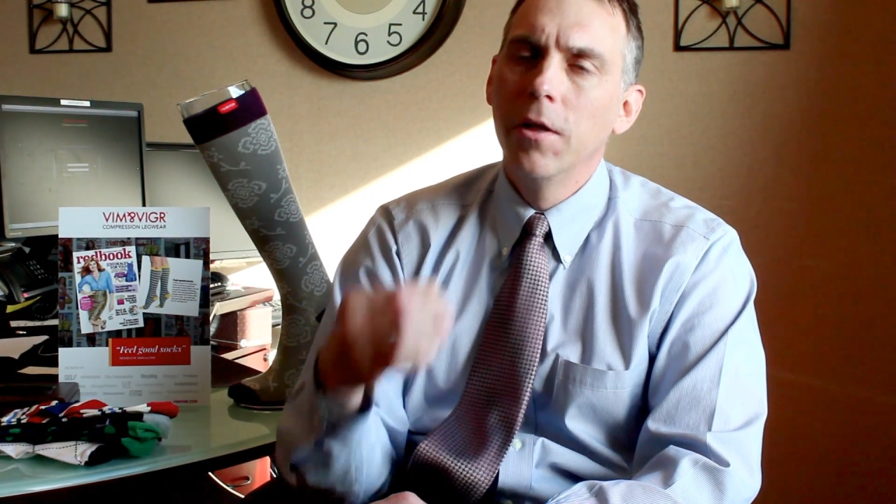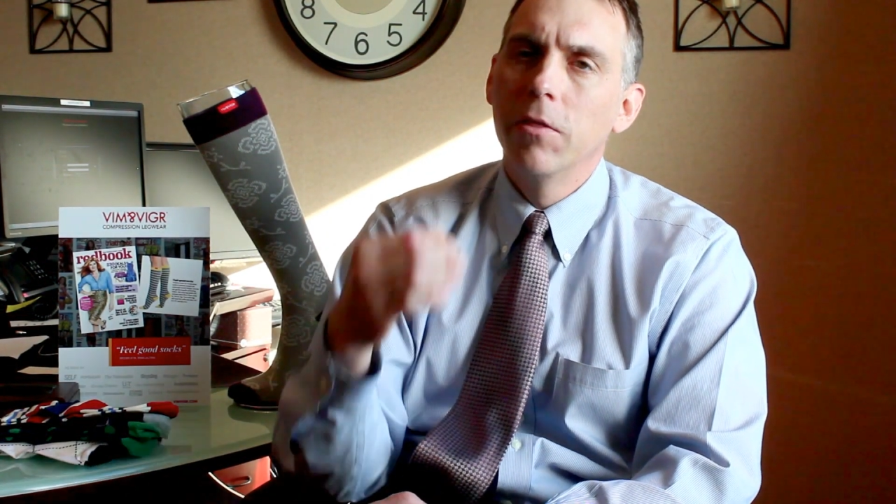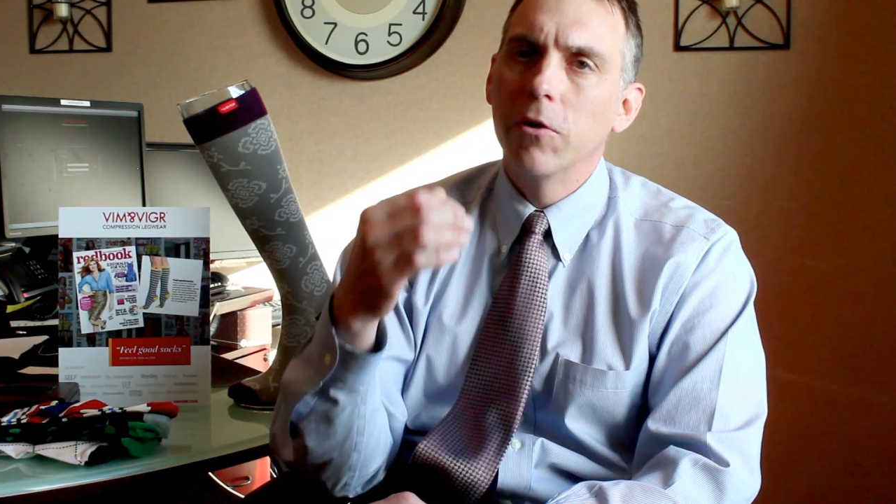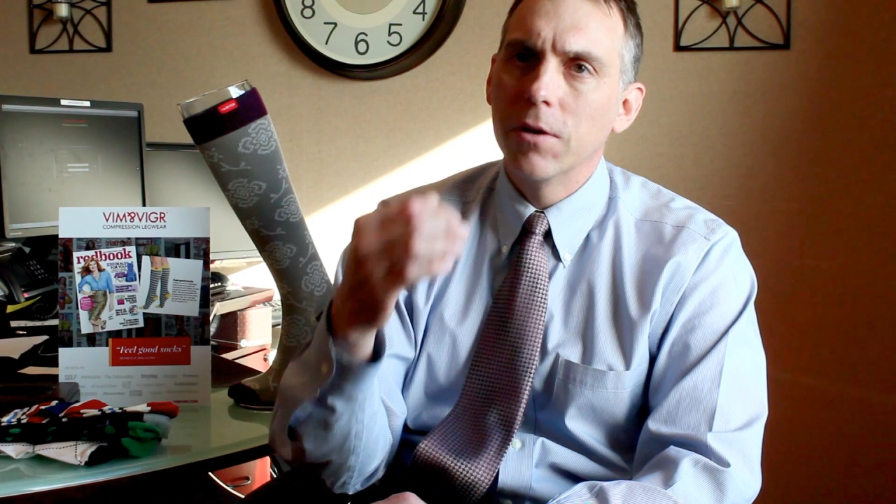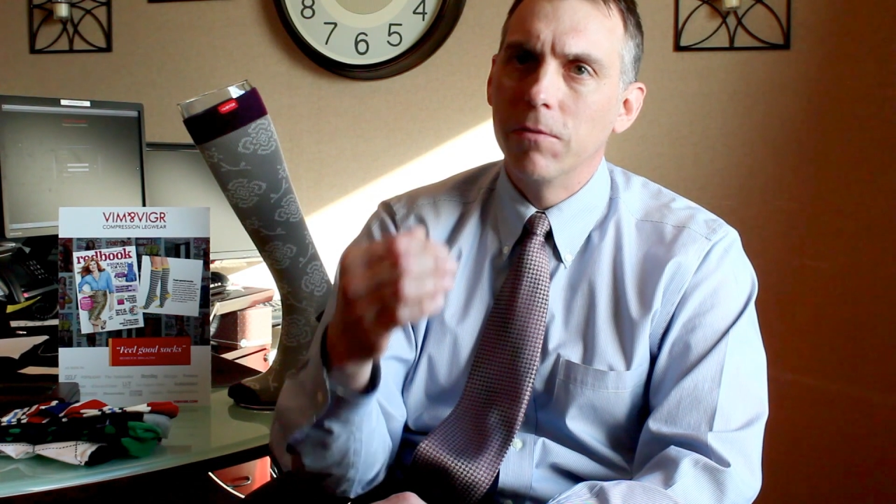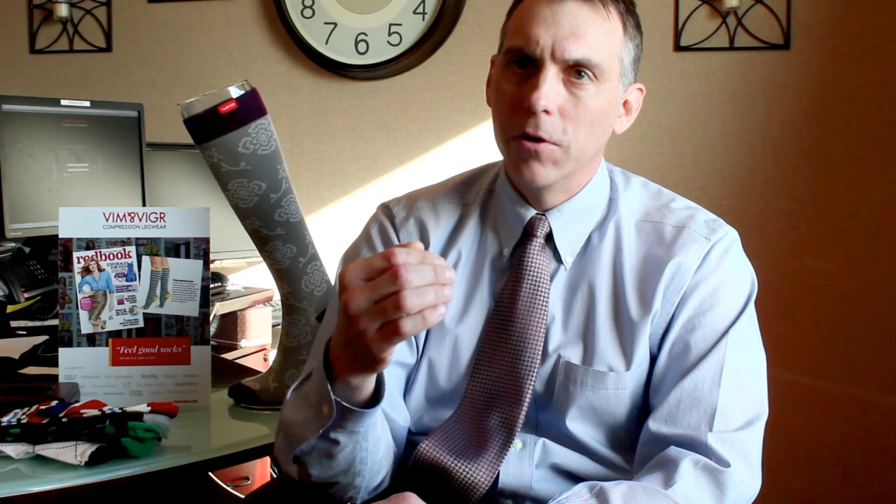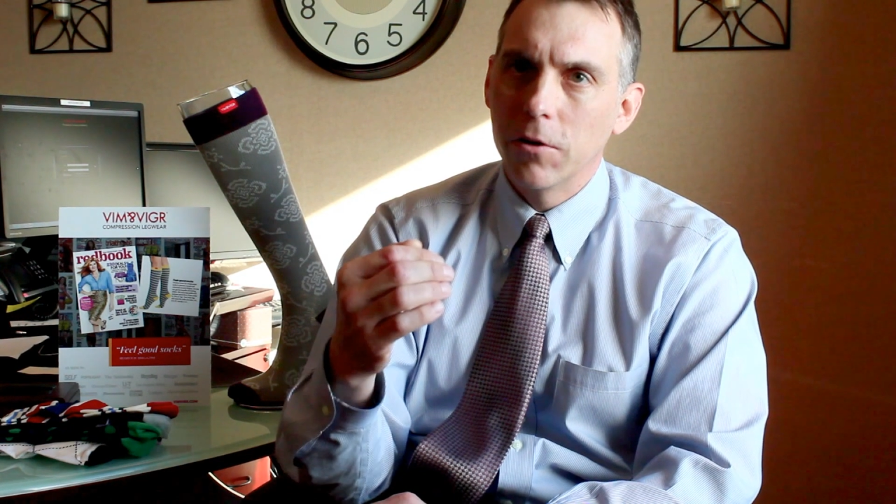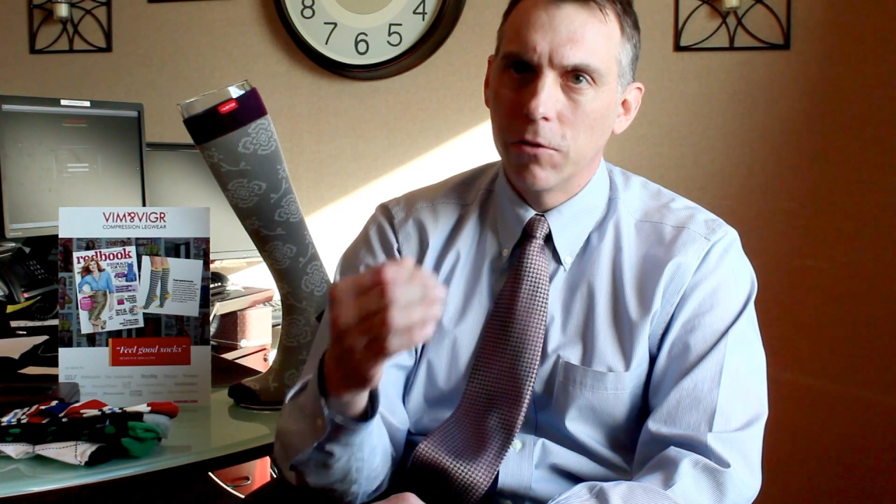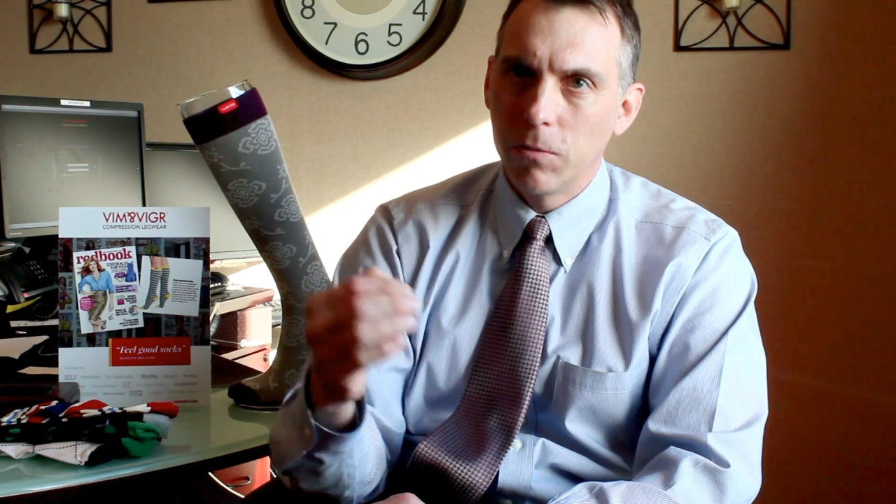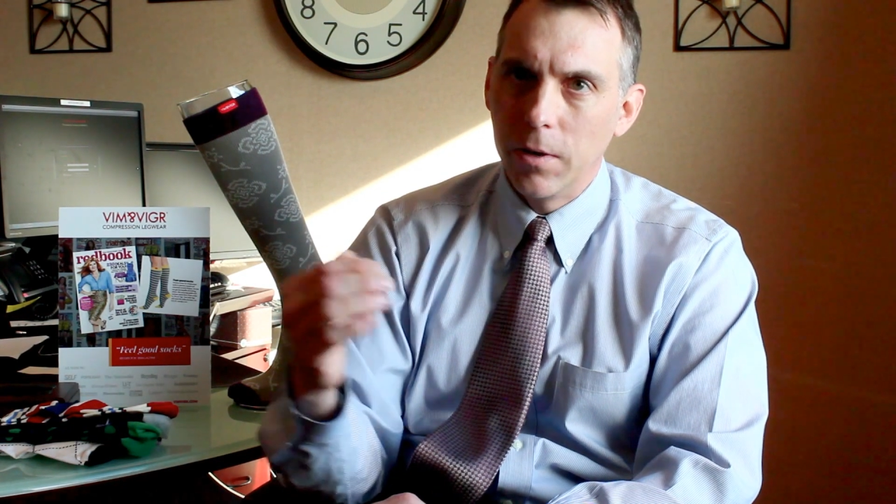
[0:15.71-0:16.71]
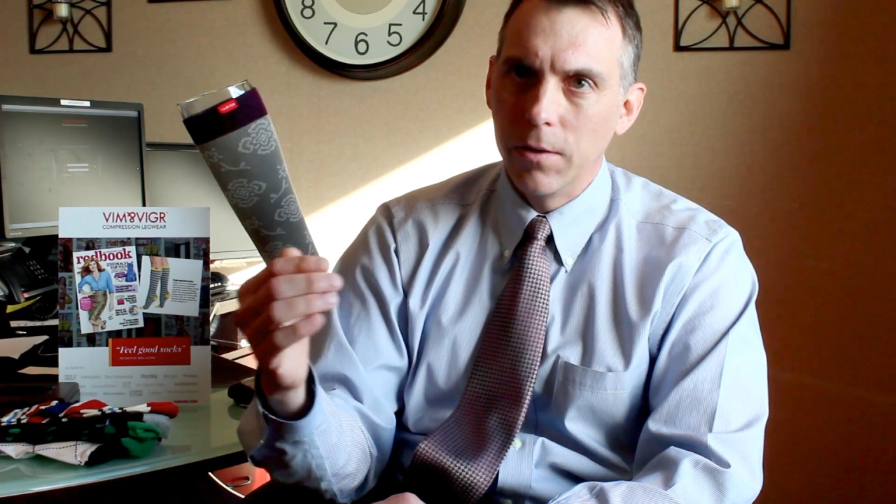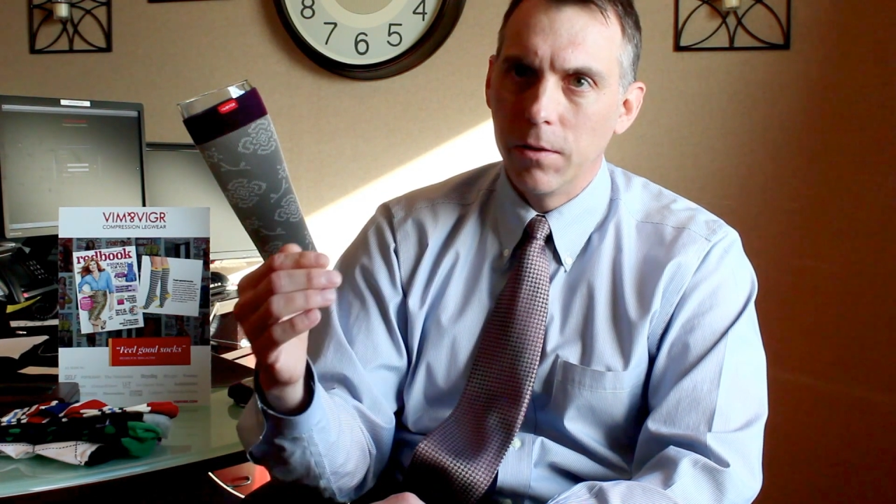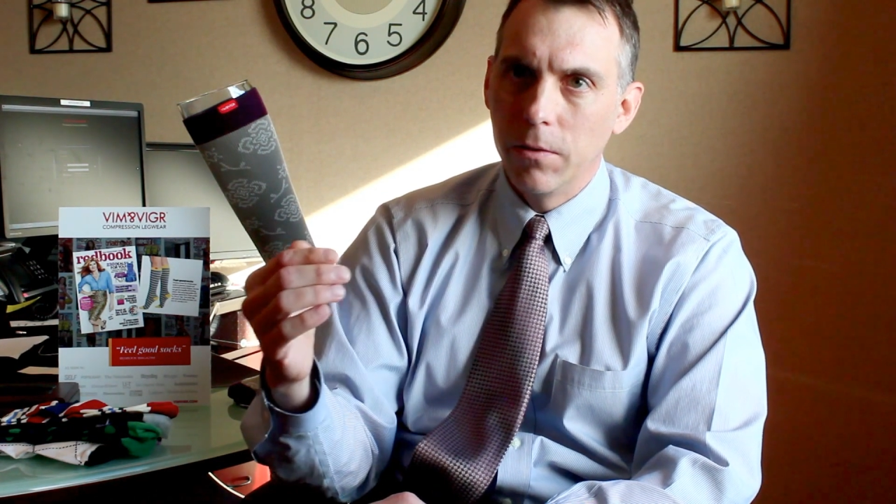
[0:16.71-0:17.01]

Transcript: they'll get varicose vein.